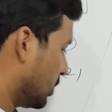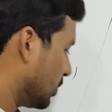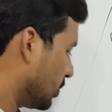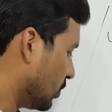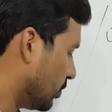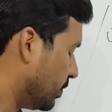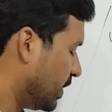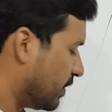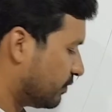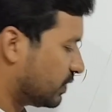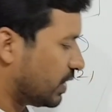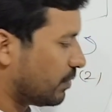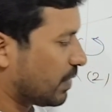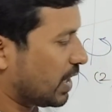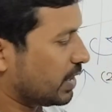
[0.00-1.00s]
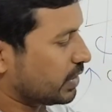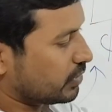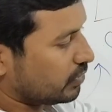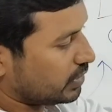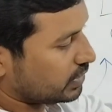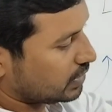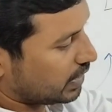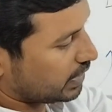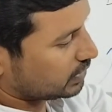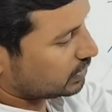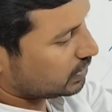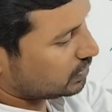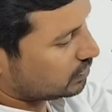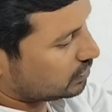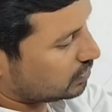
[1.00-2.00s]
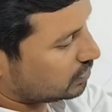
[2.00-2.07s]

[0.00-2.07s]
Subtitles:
so BF3 molecule is like this,